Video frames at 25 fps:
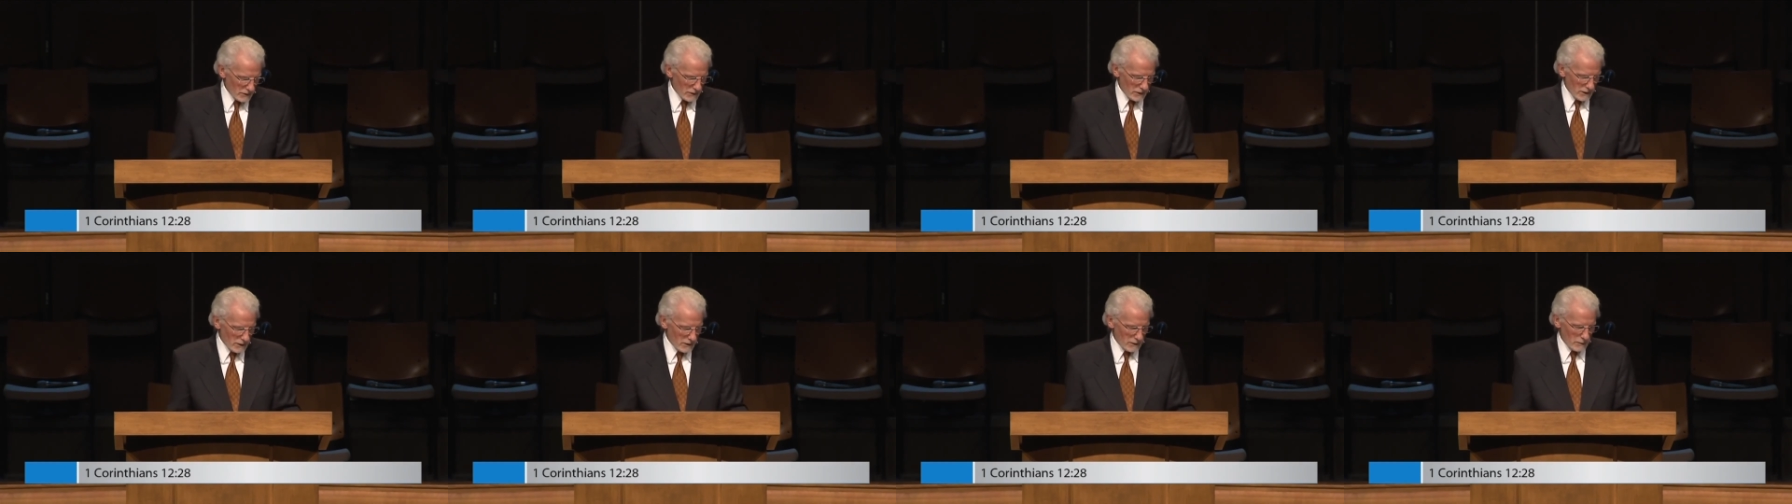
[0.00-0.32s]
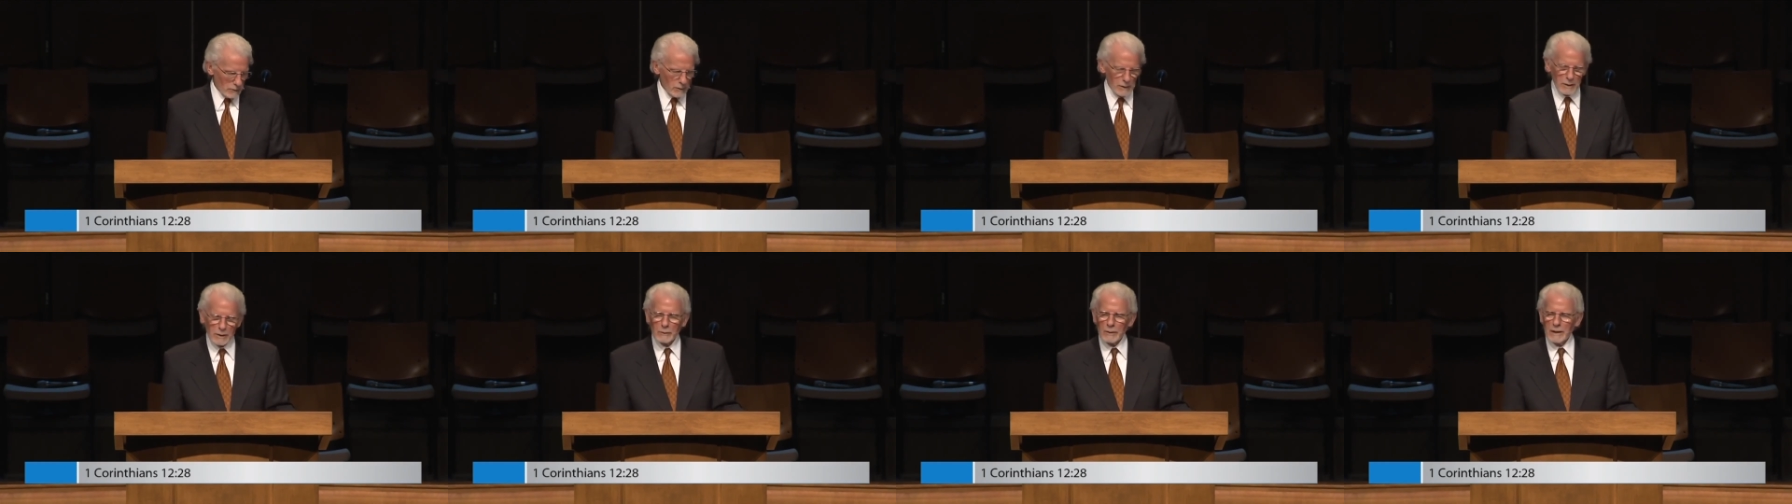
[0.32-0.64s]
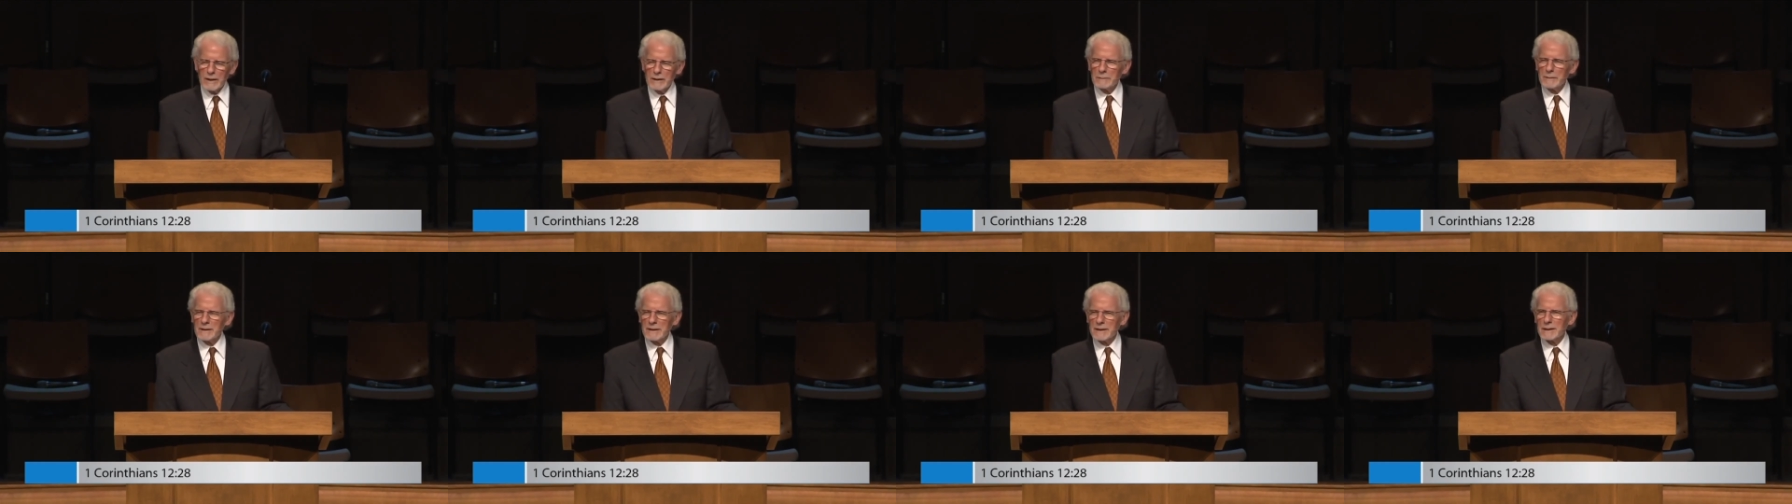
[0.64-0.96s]
That,
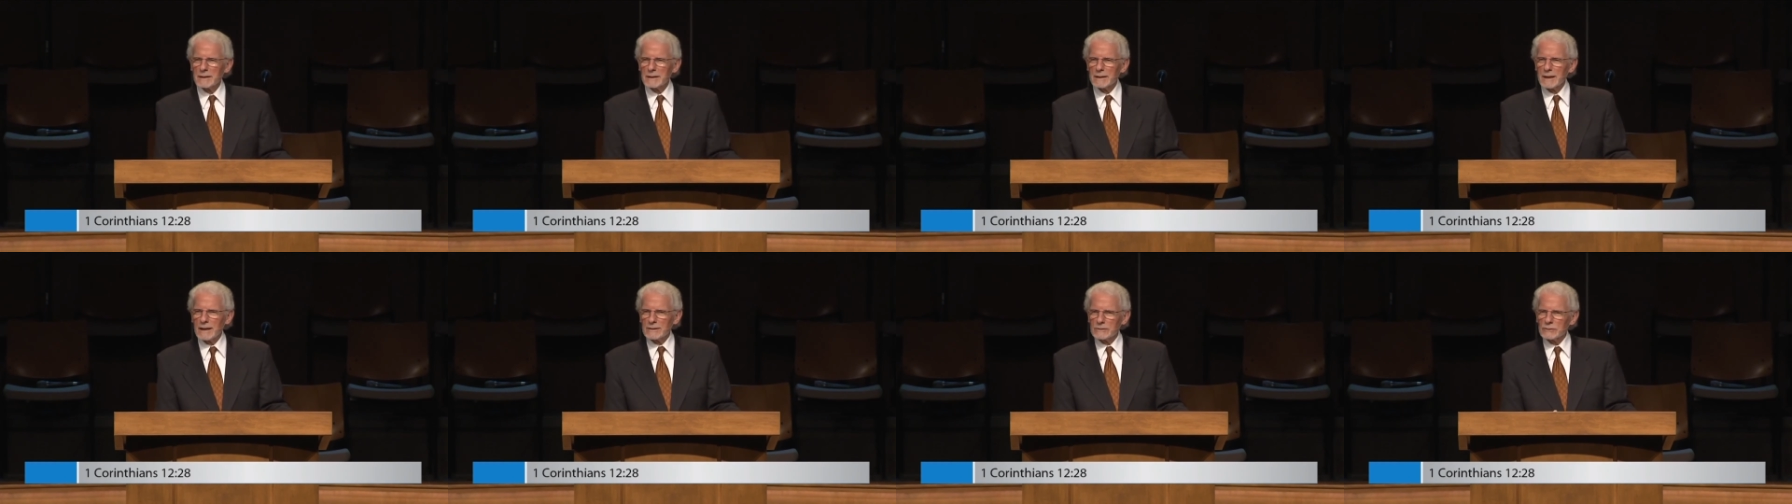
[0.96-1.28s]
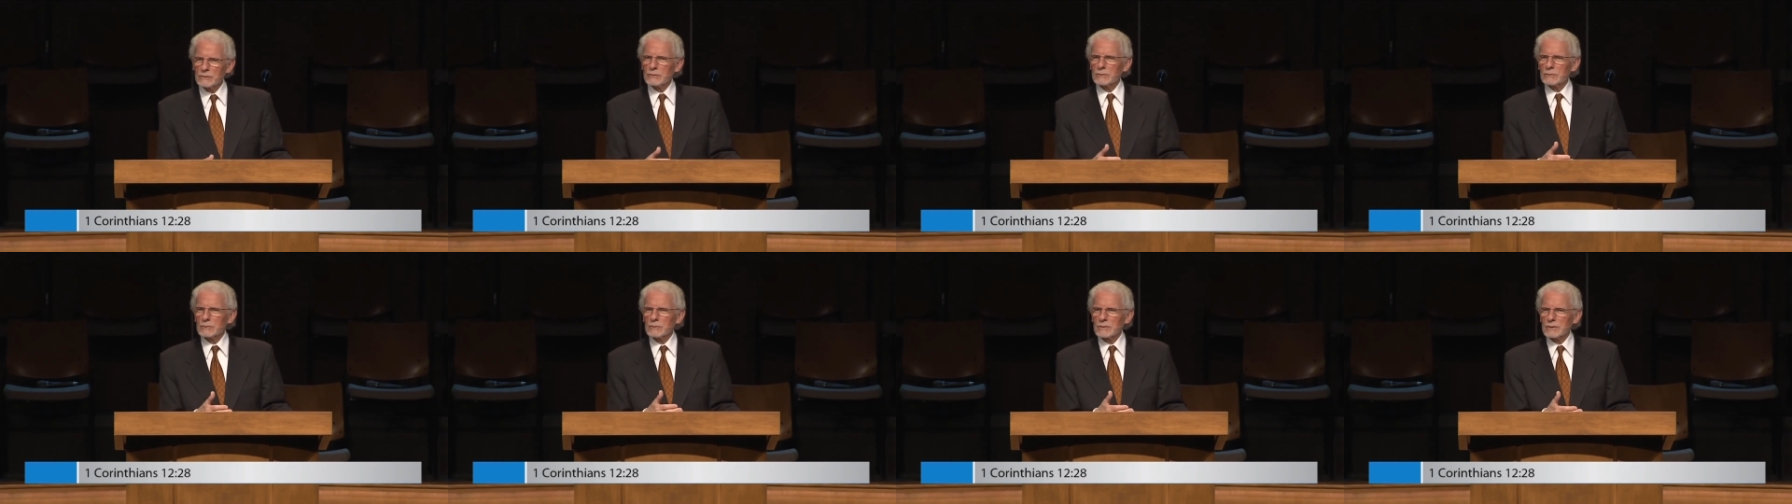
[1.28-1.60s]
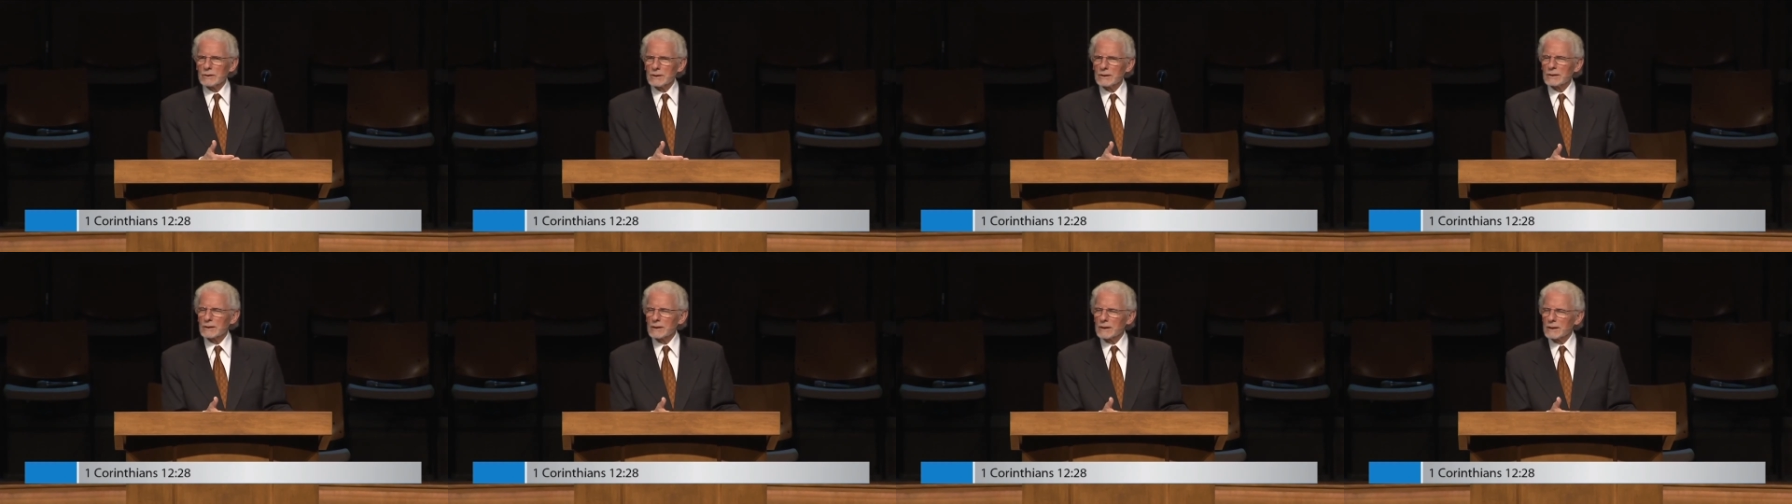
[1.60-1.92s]
wait a minute,
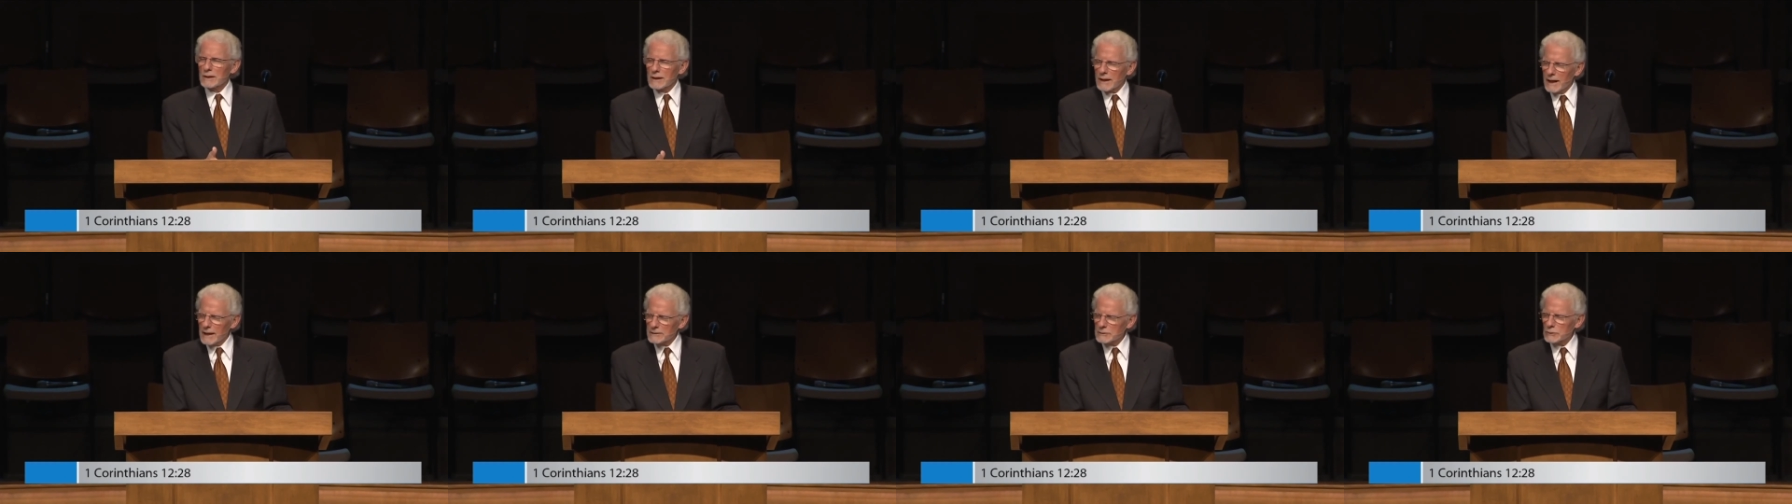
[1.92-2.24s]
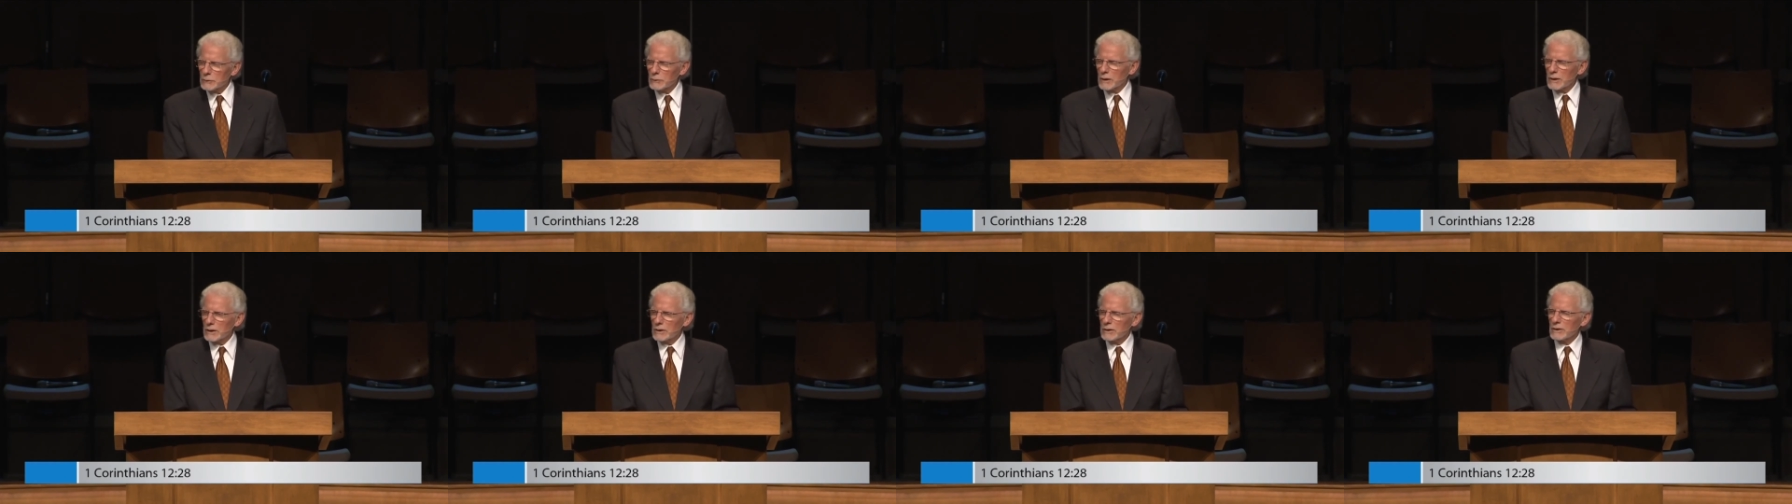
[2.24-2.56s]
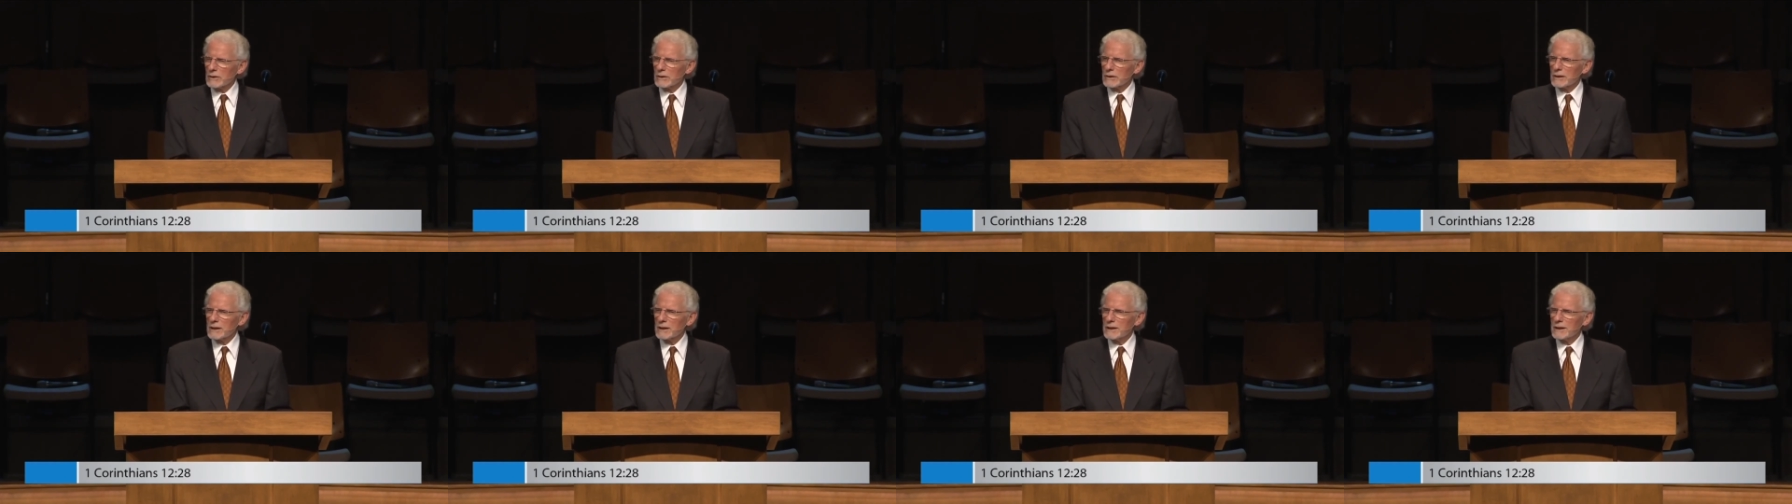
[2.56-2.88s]
that's God's
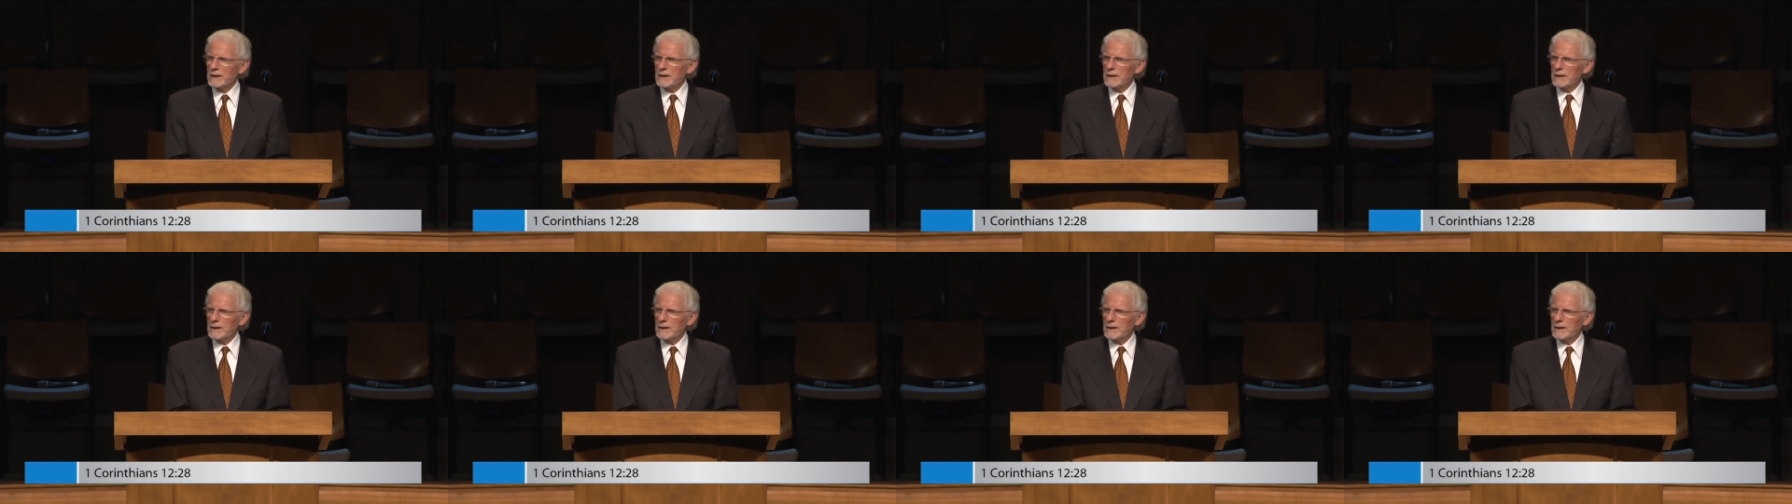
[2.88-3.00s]
word.